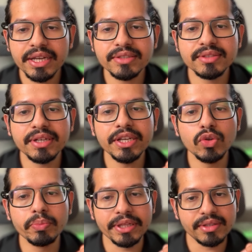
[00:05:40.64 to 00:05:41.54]
creates 3
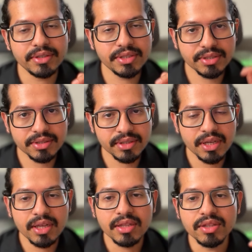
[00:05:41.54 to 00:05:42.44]
new methods.
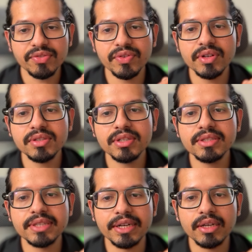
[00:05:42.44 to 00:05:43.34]
The first
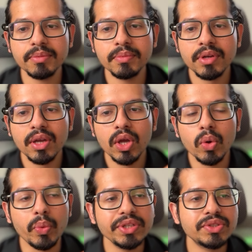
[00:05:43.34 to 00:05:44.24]
is setup,
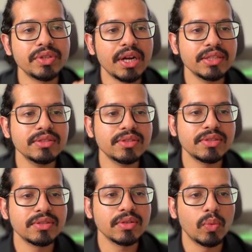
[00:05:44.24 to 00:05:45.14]
which
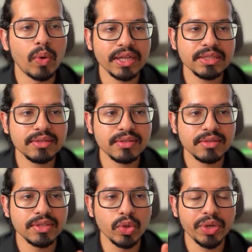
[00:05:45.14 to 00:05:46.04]
runs
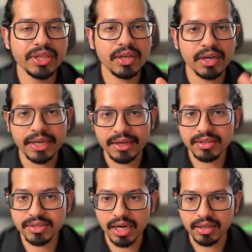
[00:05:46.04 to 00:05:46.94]
once during the
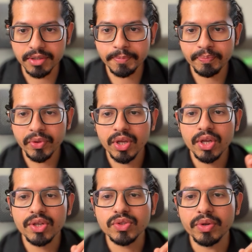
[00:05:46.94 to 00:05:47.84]
container startup.
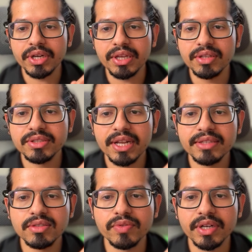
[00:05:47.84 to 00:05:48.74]
So it
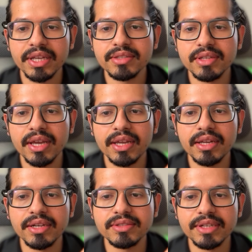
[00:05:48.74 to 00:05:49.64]
initializes Vertex
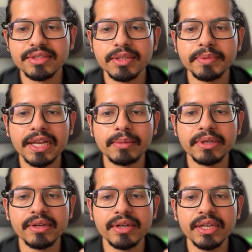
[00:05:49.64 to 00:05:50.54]
AI, it sets up
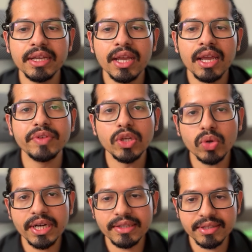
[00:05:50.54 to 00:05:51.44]
telemetry. We will
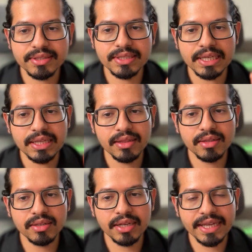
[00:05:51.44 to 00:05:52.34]
look at this
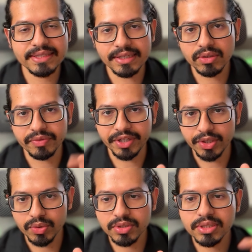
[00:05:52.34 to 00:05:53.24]
in the next set of
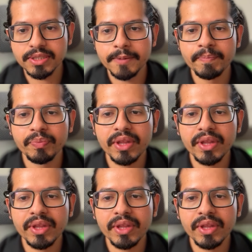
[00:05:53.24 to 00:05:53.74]
videos.